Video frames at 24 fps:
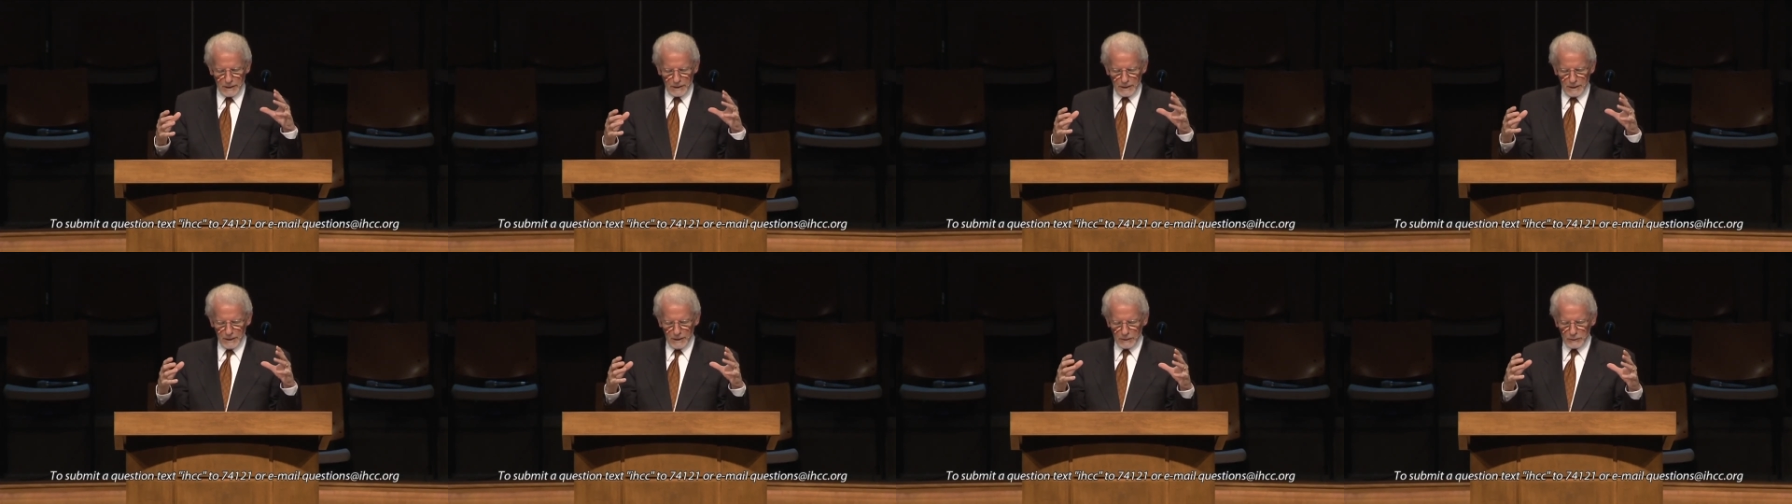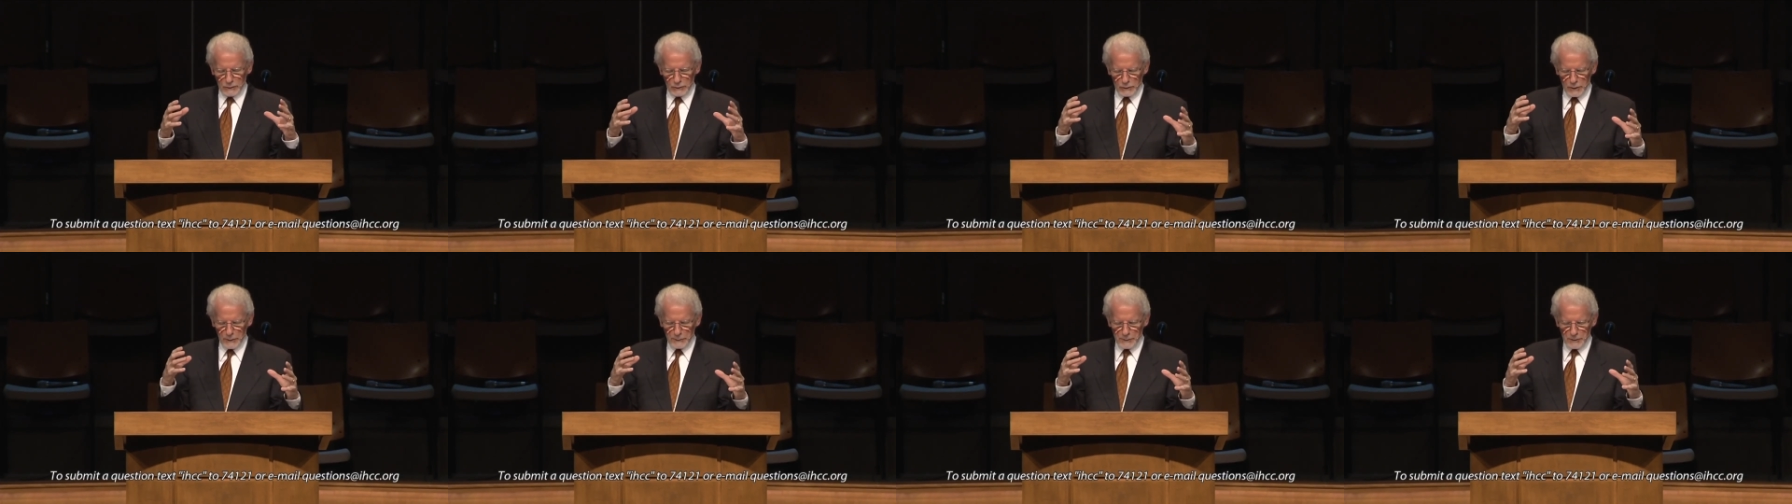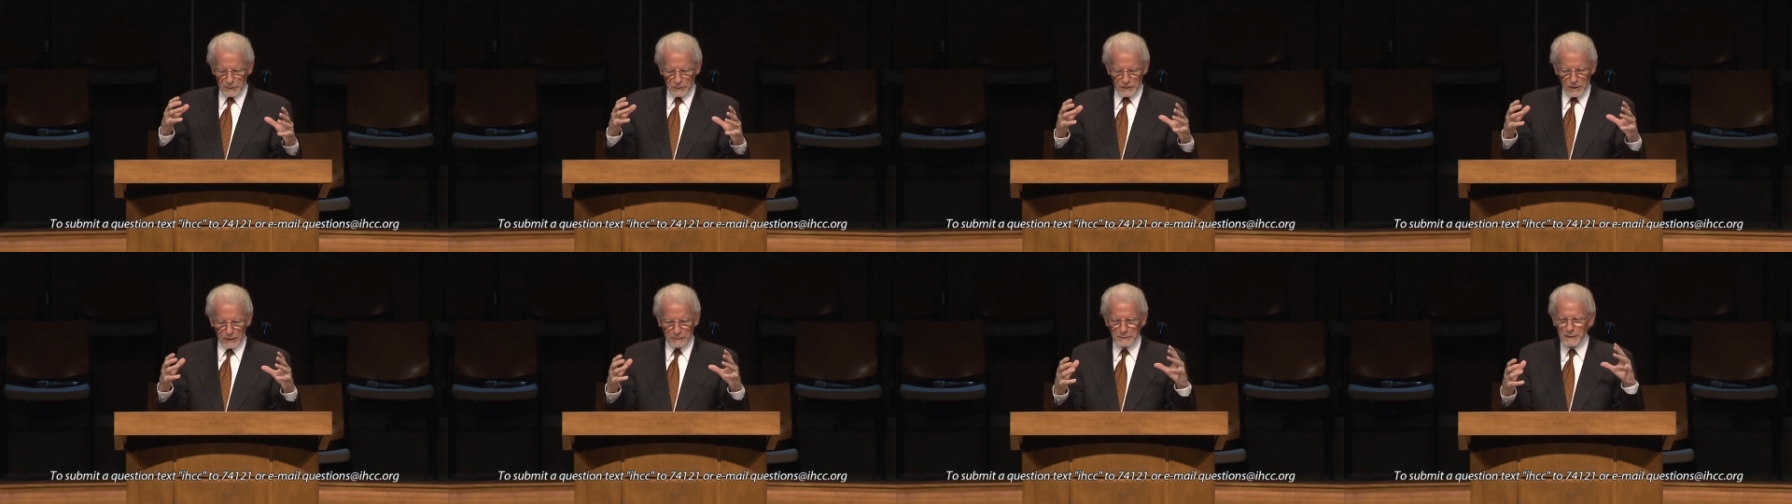you know,
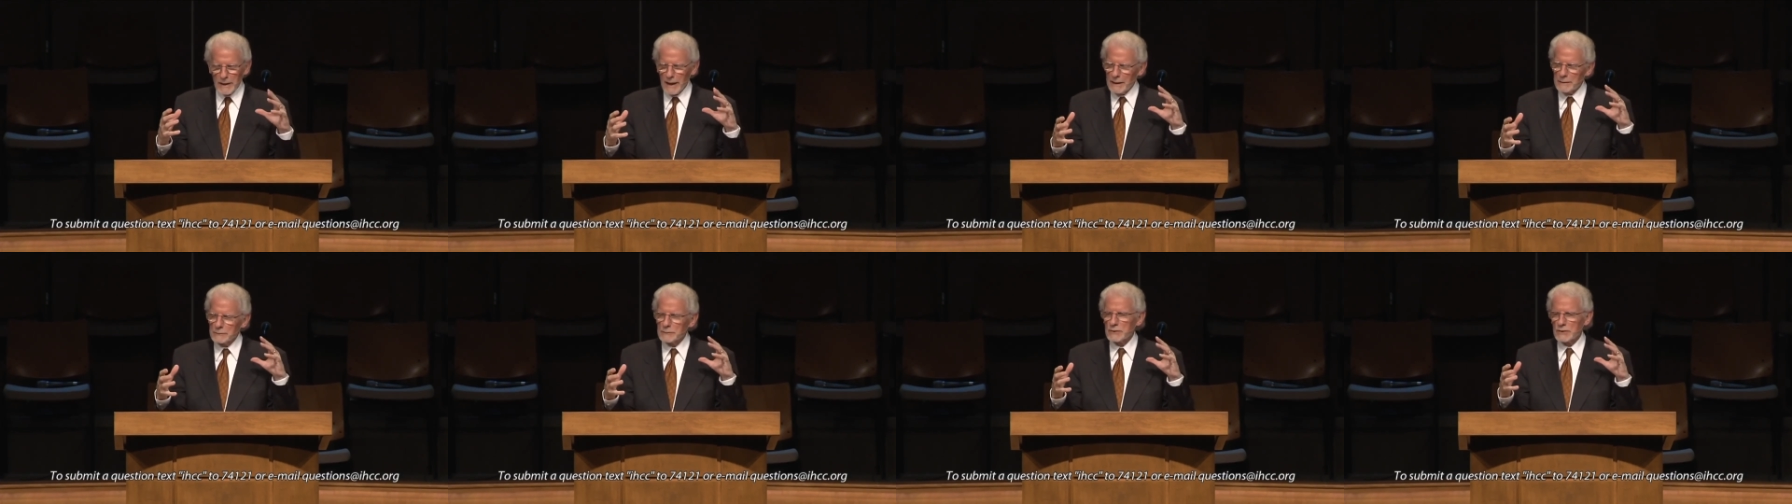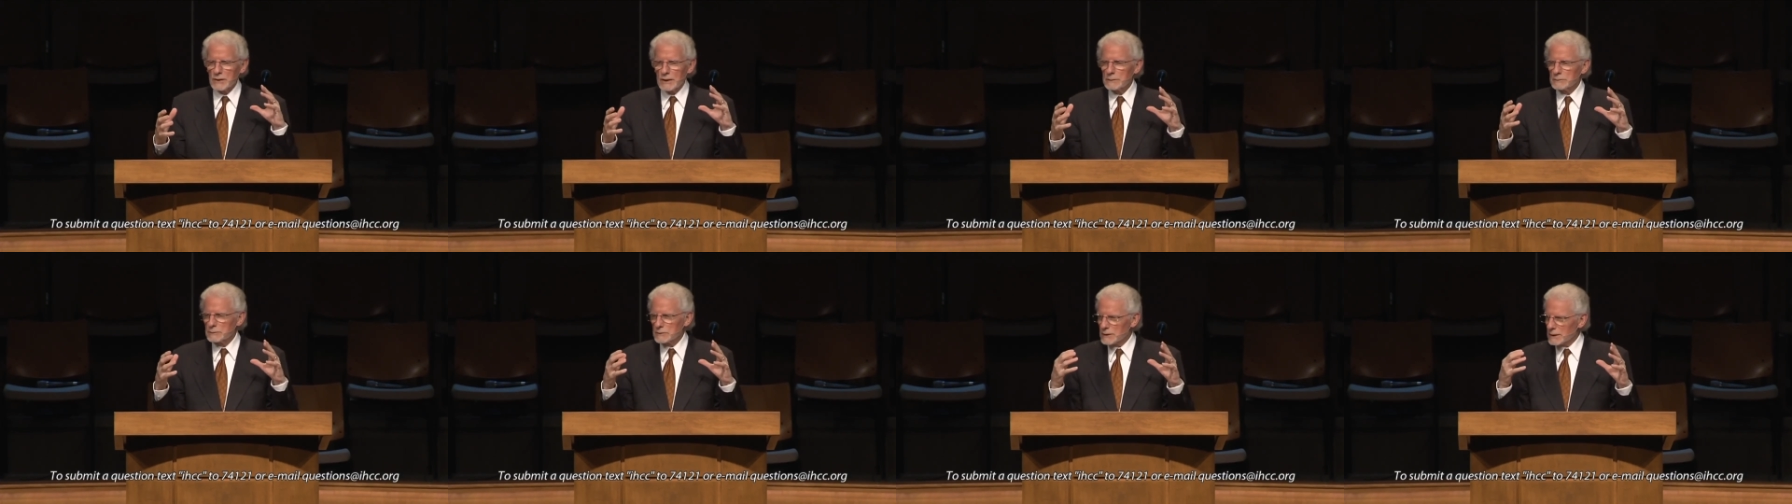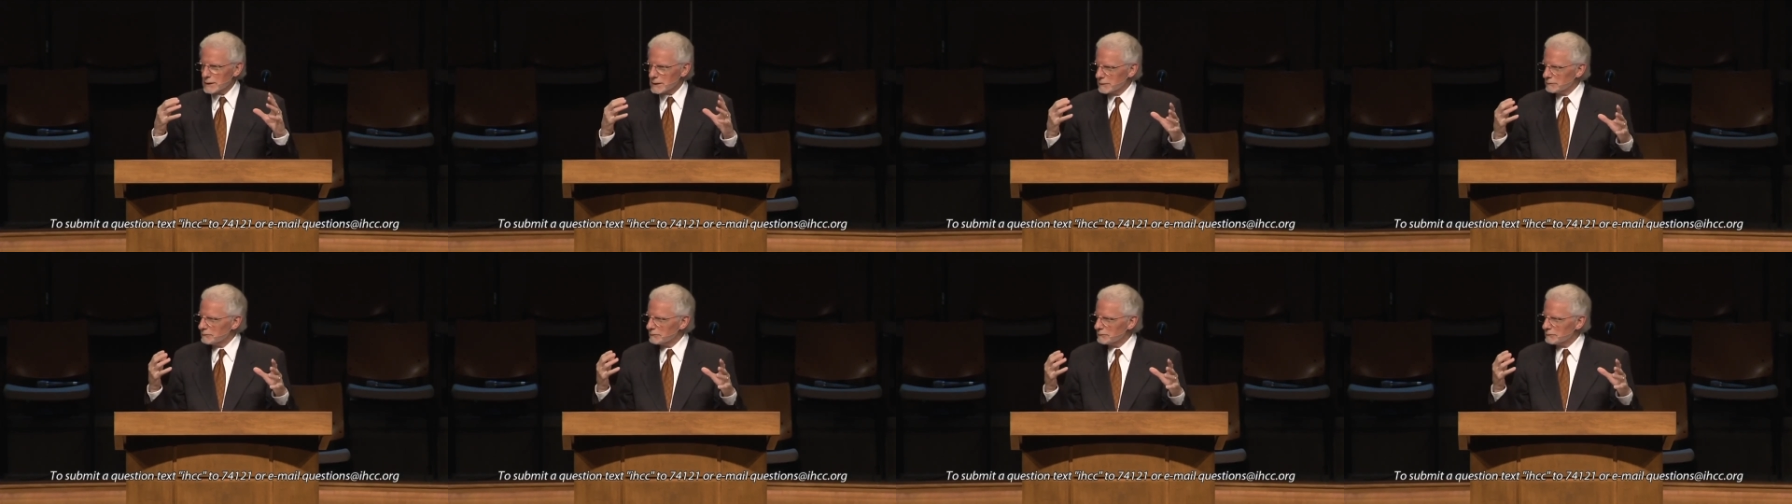Scripture sometimes seems to